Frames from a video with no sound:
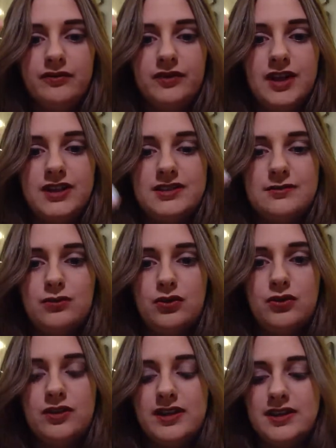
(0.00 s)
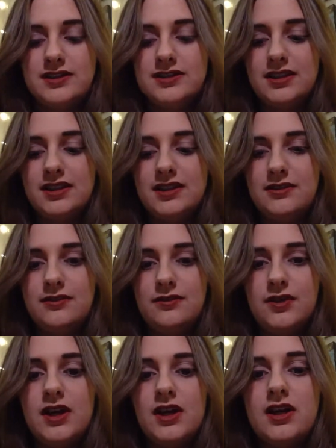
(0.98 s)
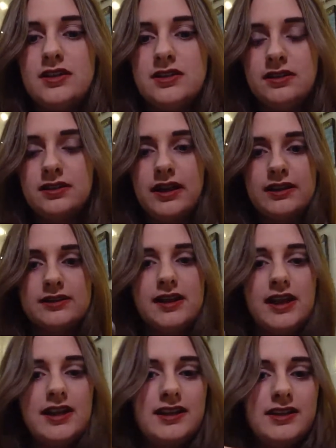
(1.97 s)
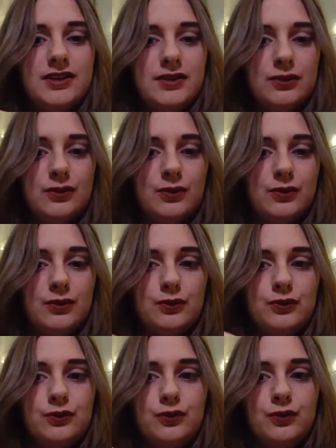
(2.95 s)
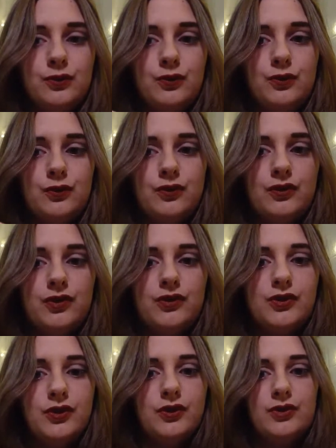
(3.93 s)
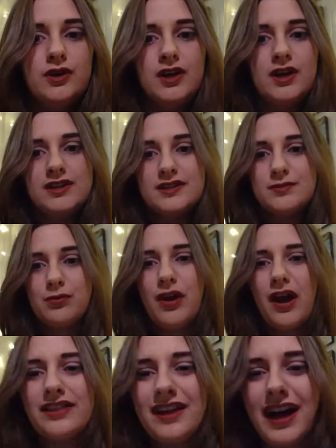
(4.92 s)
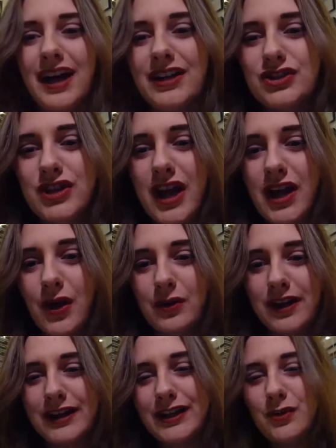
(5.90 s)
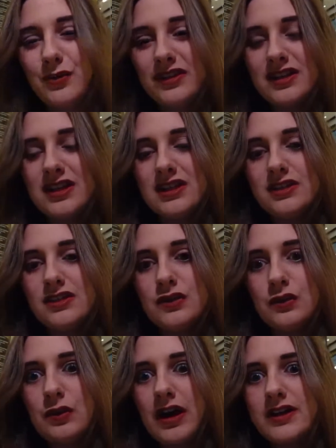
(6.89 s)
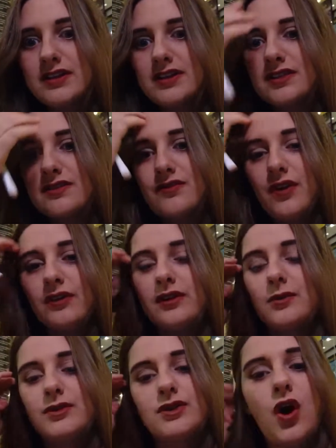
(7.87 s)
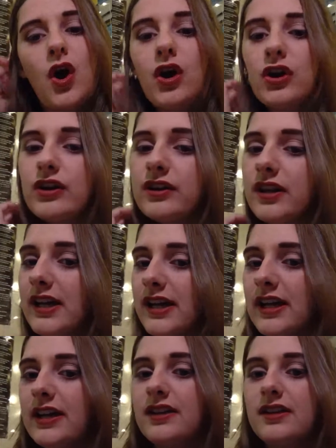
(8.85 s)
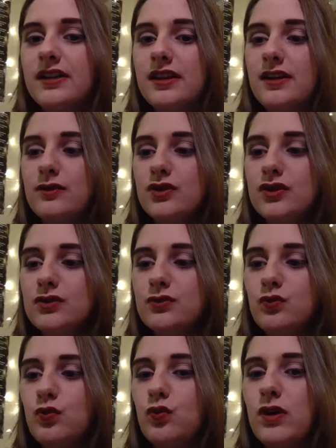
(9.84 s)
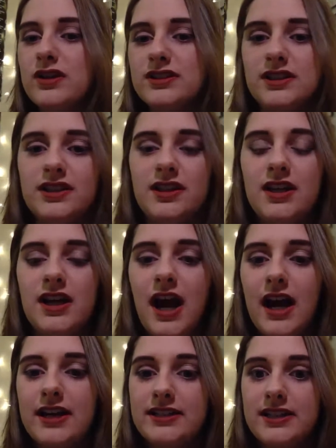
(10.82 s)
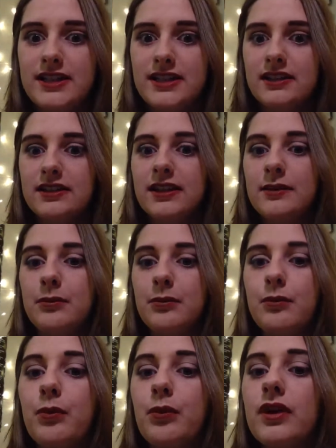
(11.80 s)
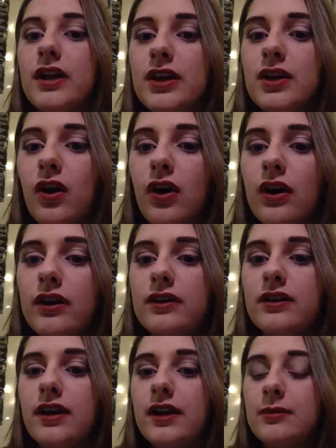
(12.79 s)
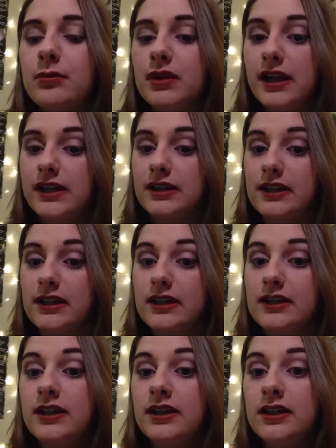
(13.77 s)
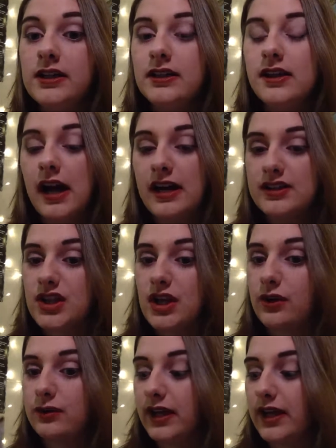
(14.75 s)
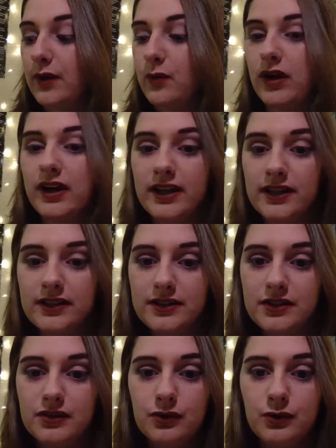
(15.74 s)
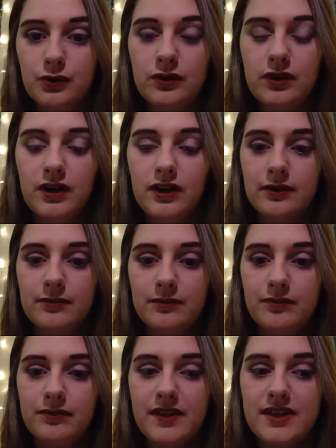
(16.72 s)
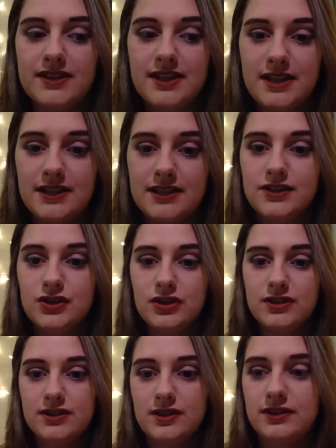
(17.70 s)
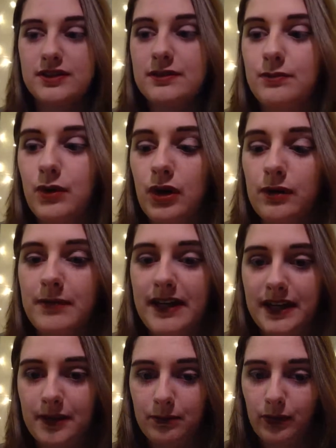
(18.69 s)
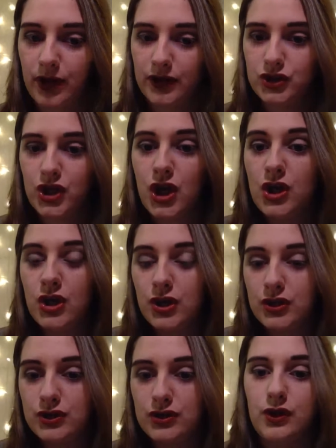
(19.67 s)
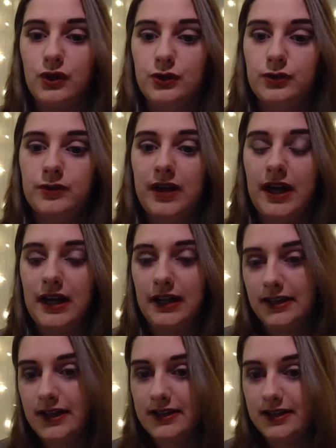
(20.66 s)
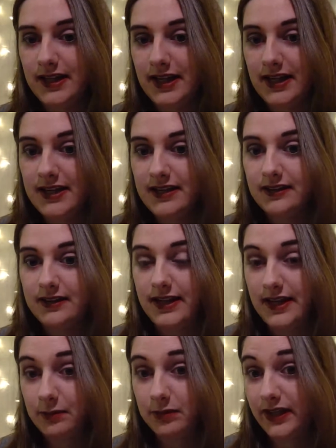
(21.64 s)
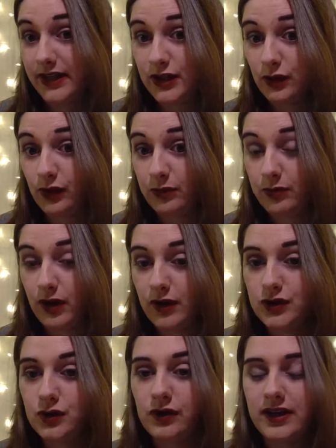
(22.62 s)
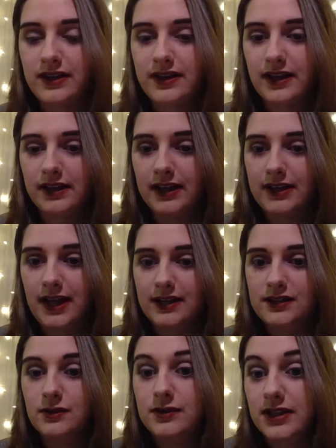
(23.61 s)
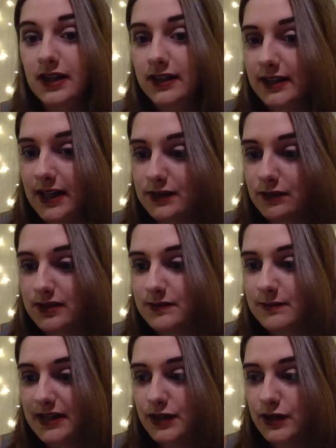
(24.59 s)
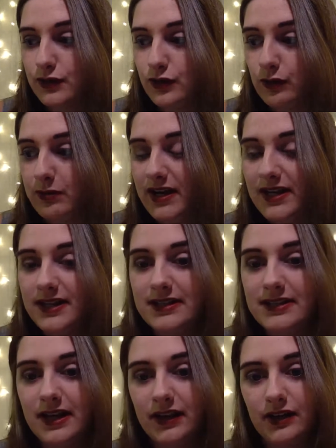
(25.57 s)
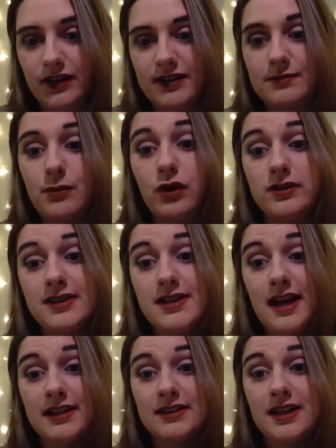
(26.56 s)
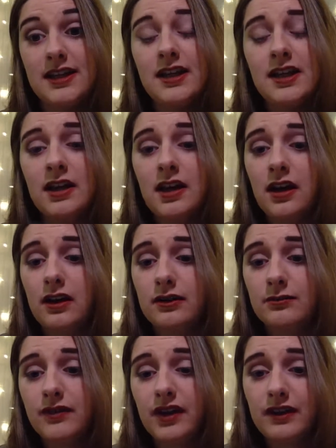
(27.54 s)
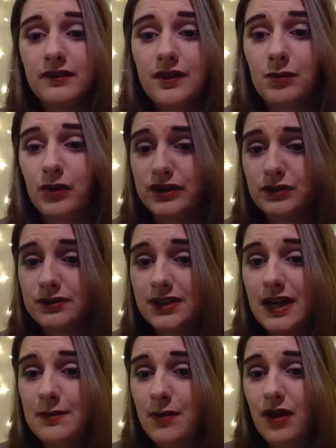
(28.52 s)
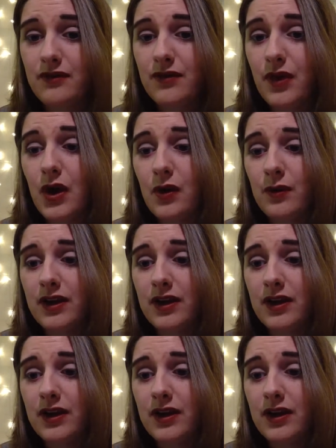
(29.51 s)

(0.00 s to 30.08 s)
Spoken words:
flexible. It doesn't give to like letting you know, spread the eyeshadow like you would need to. I just felt it was hard, and it just wasn't ideal in putting on and blending the eyeshadow like I wanted it to. This is just a small makeup brush, so I didn't get a blender or brush or anything like that, so it's not like that's what it's made to do, but it is not good as multitasking. None of the bristles came off though,